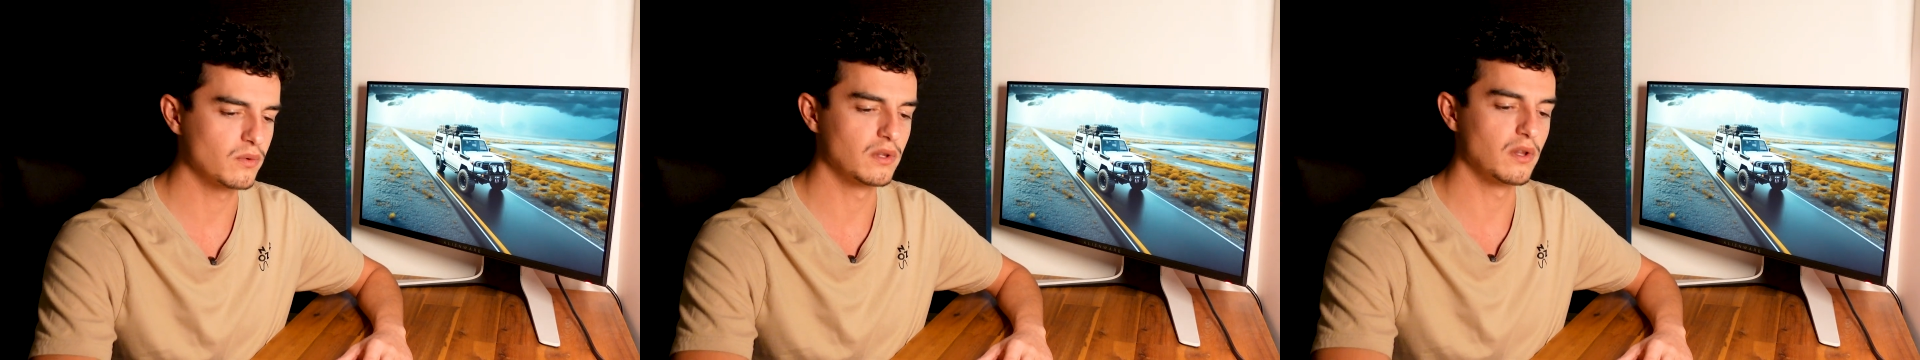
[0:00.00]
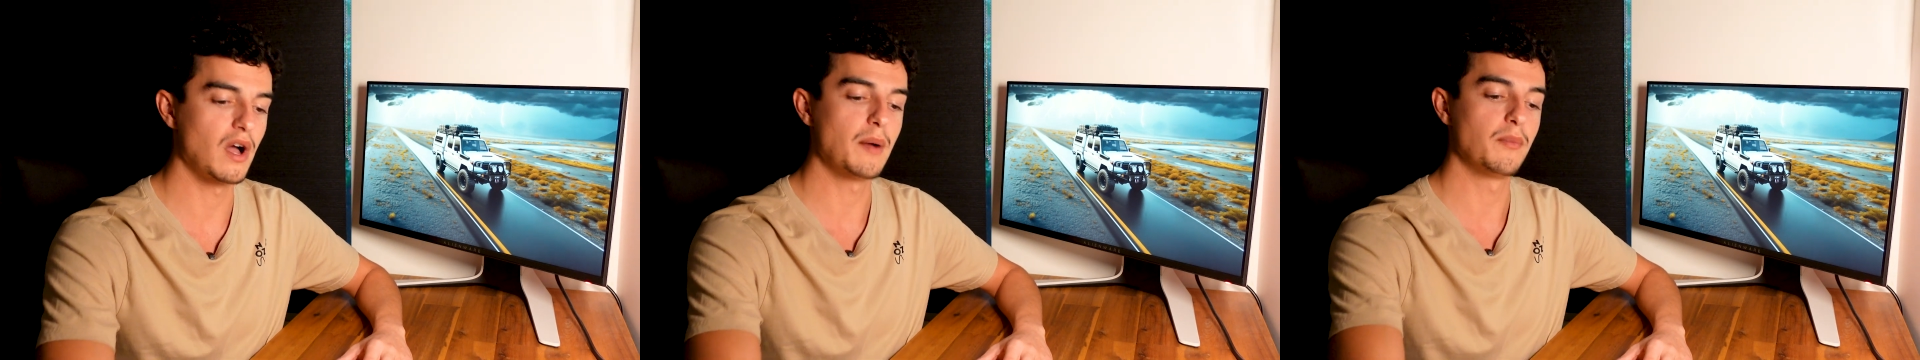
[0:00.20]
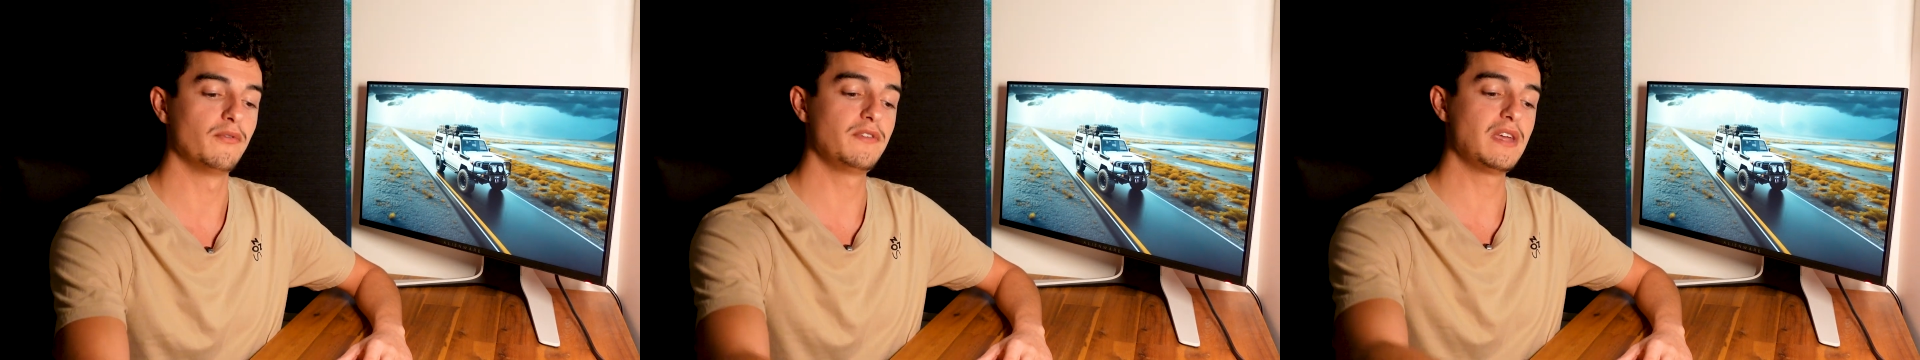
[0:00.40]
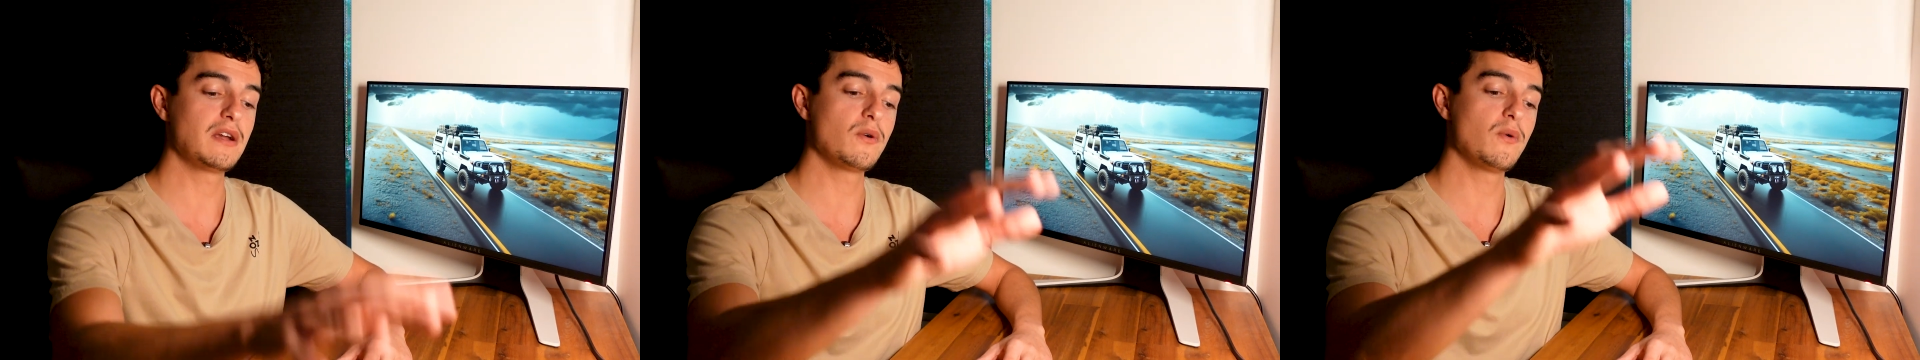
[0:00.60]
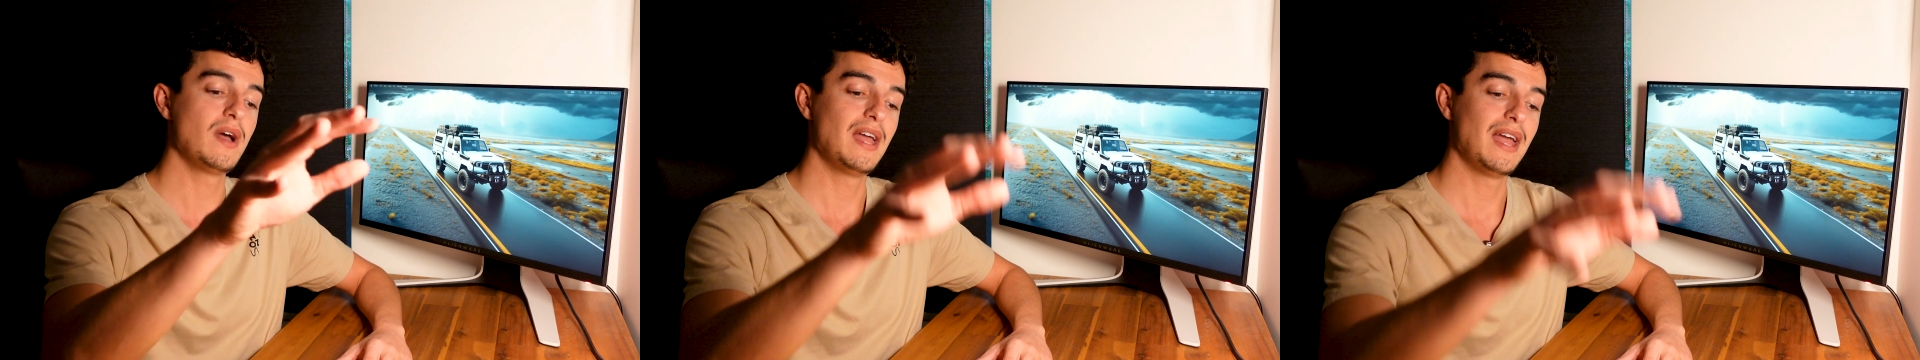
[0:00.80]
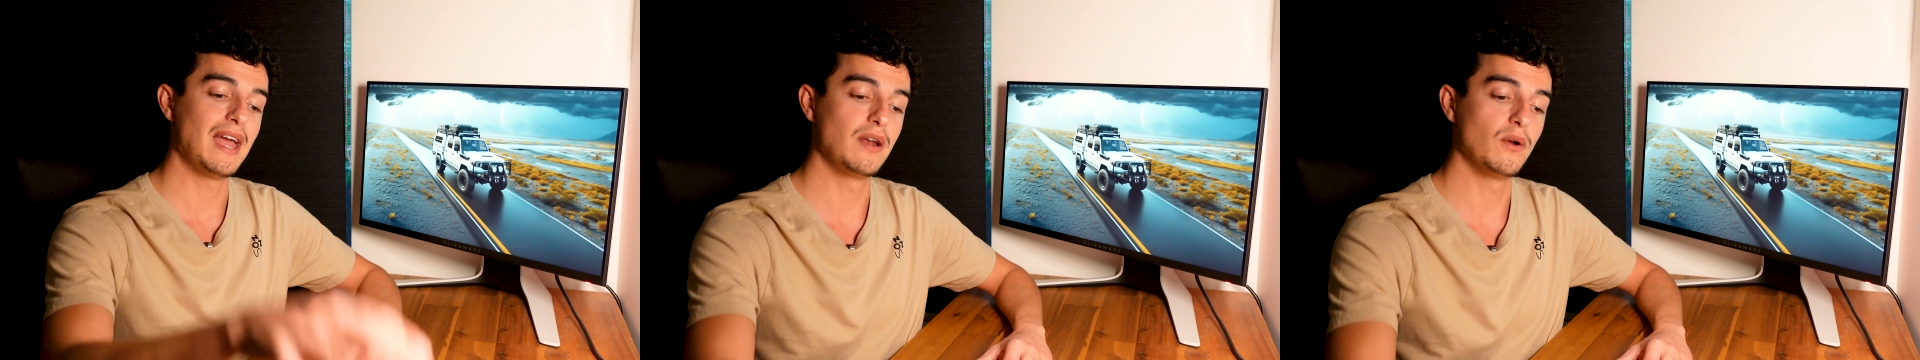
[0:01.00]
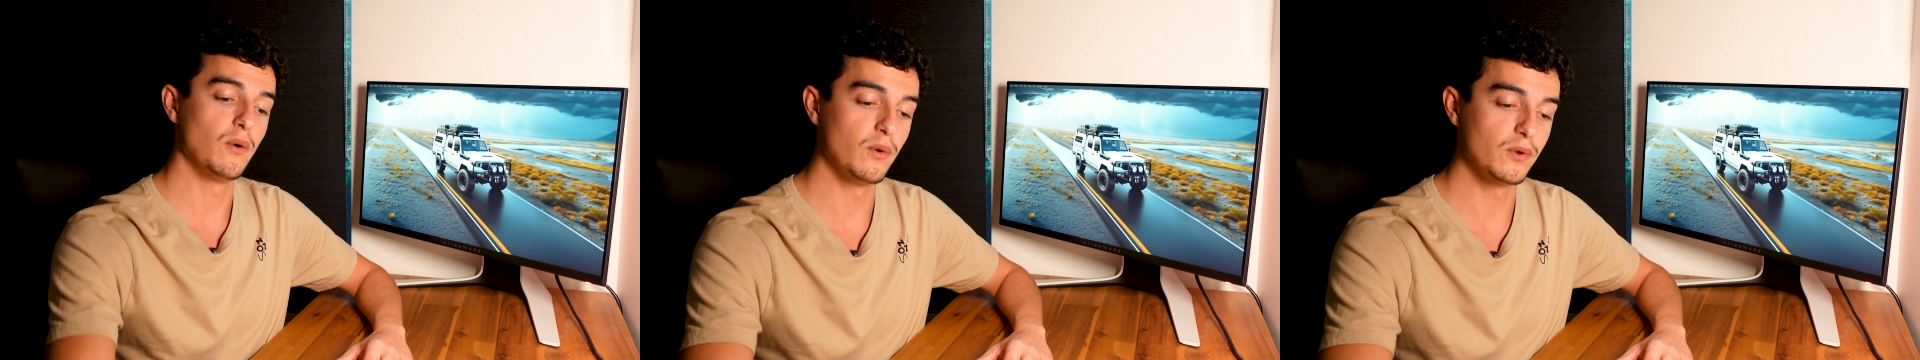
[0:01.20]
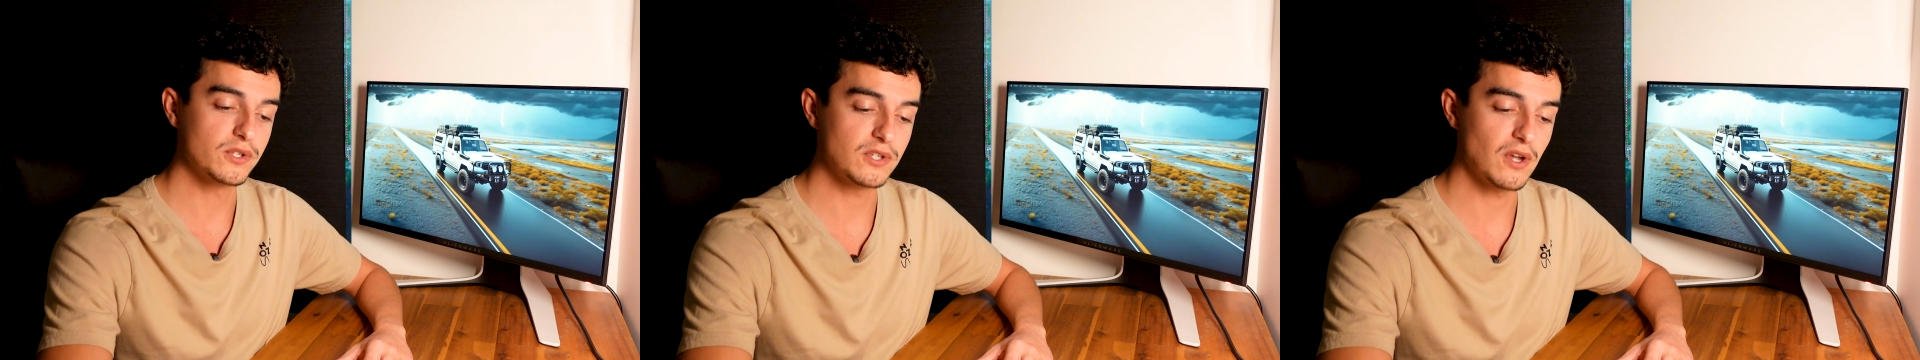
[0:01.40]
reliable vehicle. And
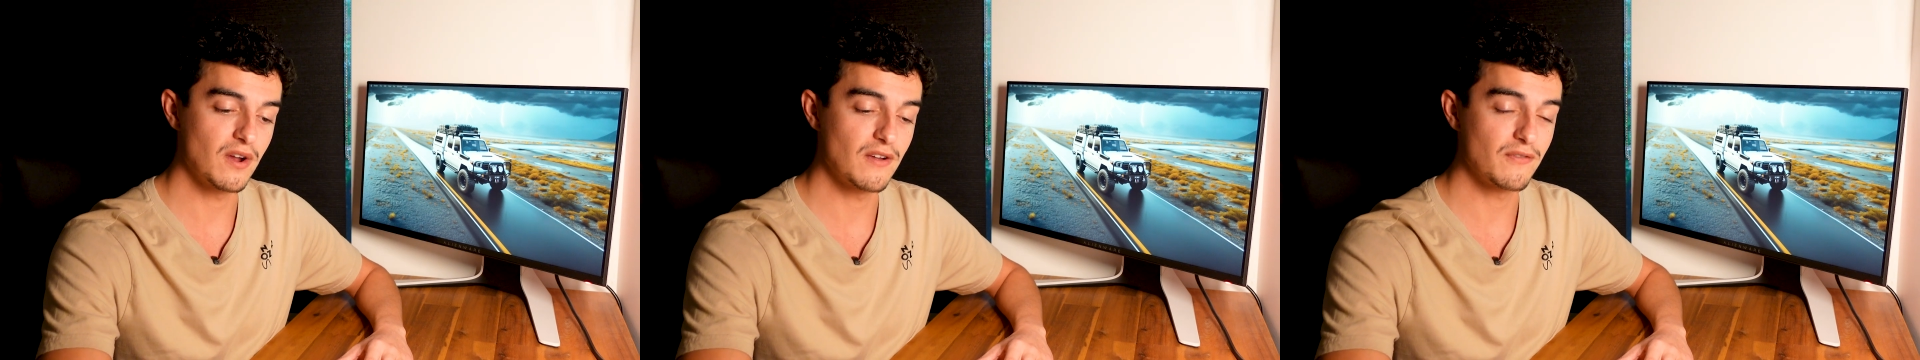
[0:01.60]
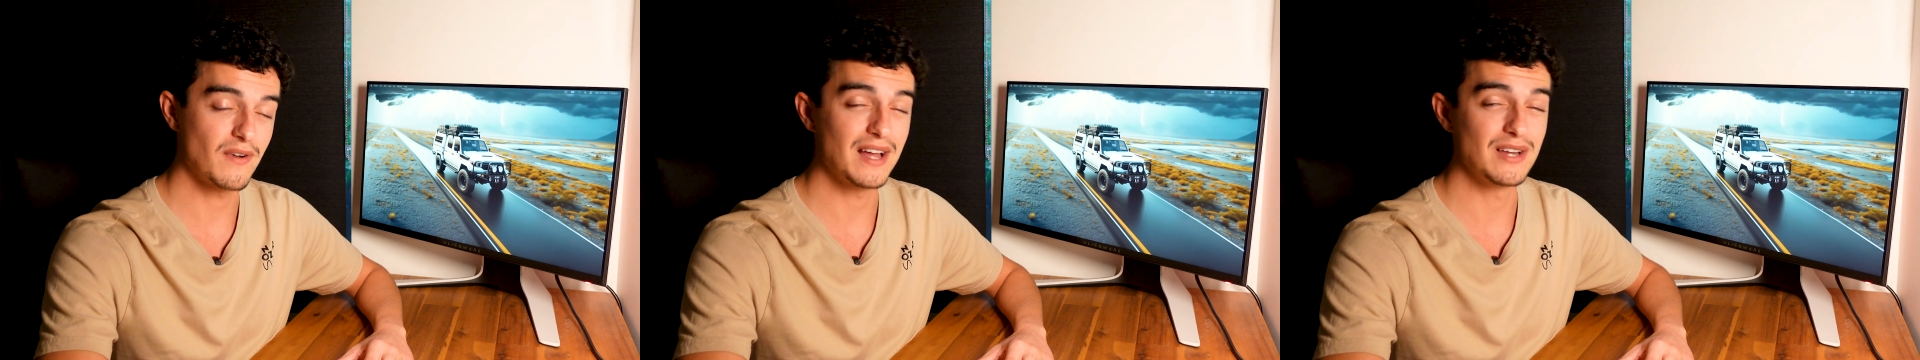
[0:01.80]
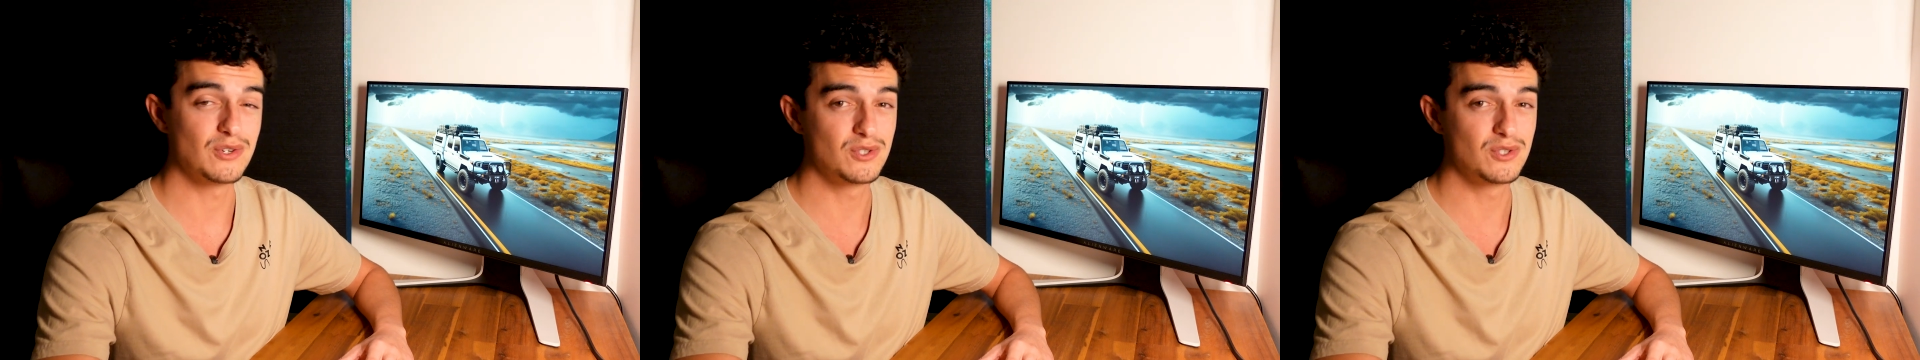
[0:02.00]
also, if I